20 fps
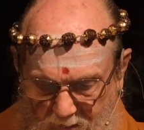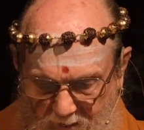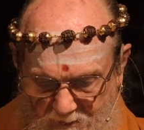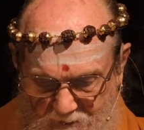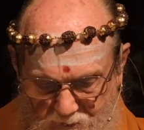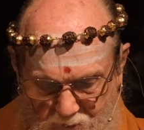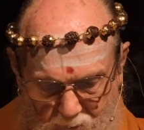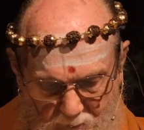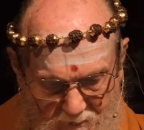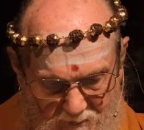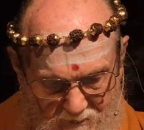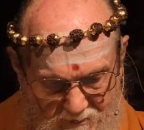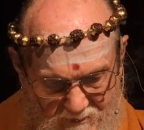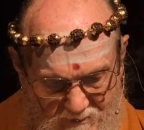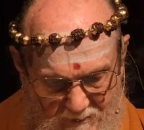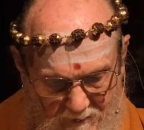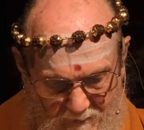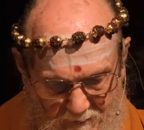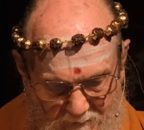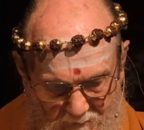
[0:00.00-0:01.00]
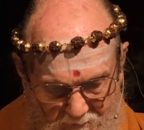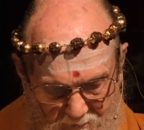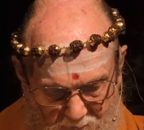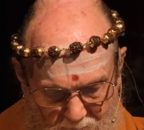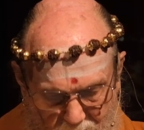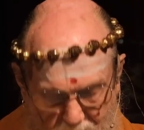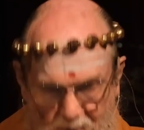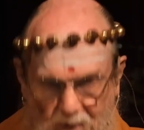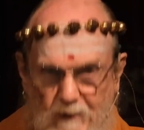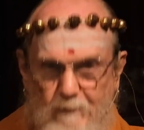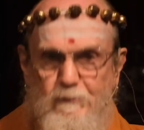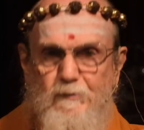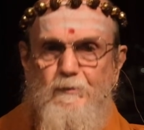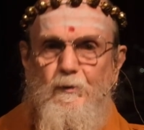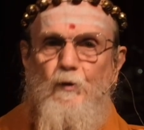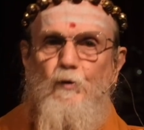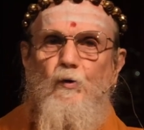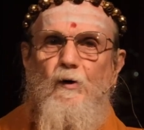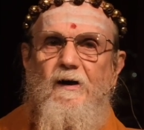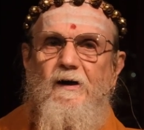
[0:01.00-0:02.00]
answer is that it develops
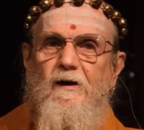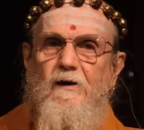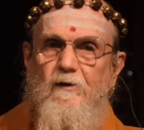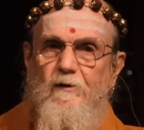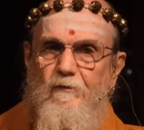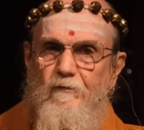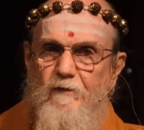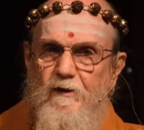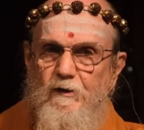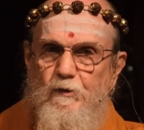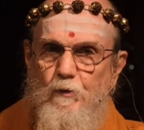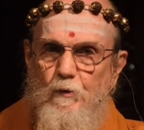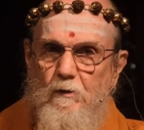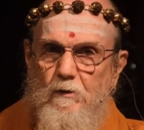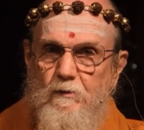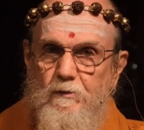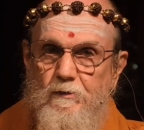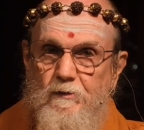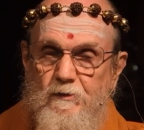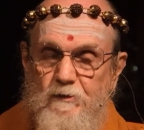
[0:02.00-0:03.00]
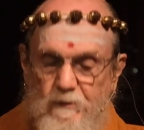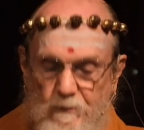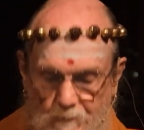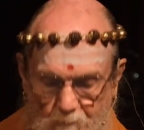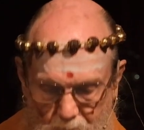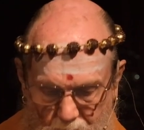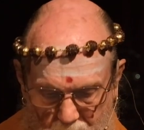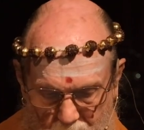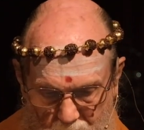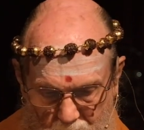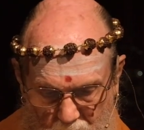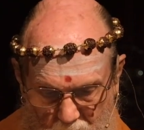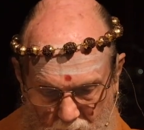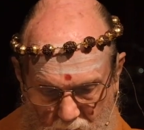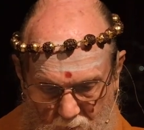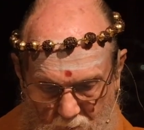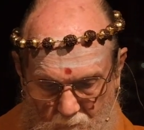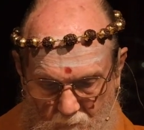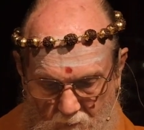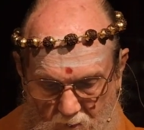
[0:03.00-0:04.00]
between individuals.
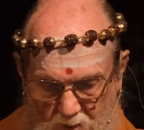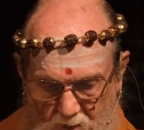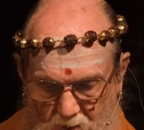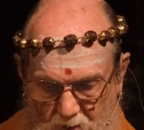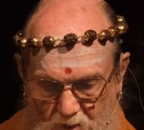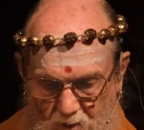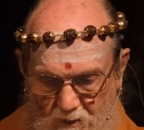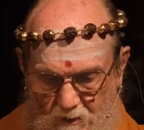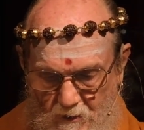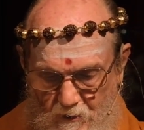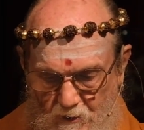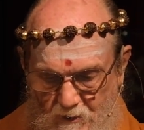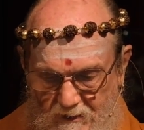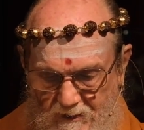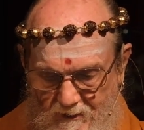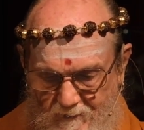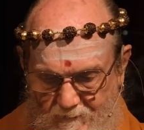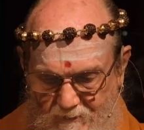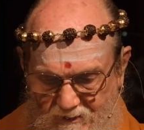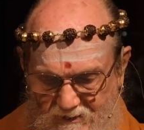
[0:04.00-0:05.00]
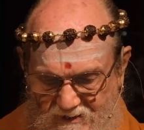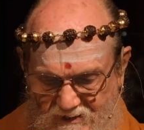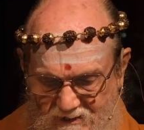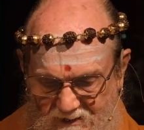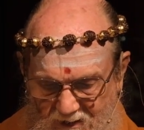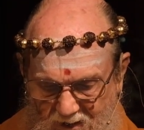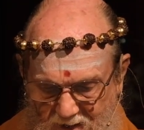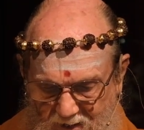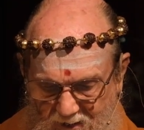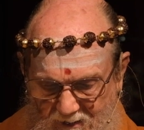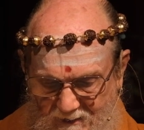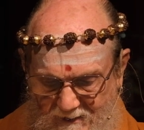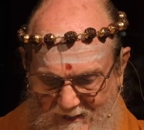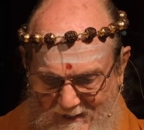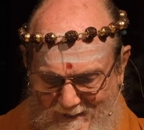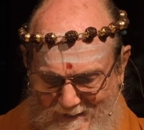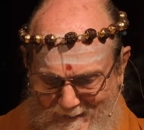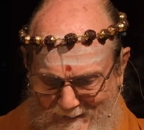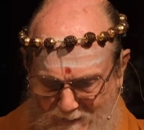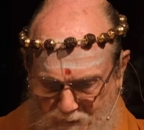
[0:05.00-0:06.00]
Gurdeva is stating
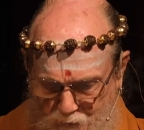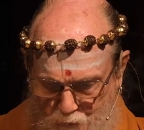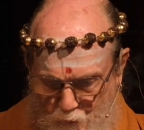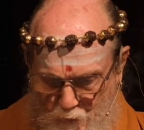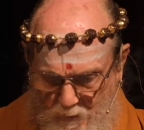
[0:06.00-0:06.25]
that it is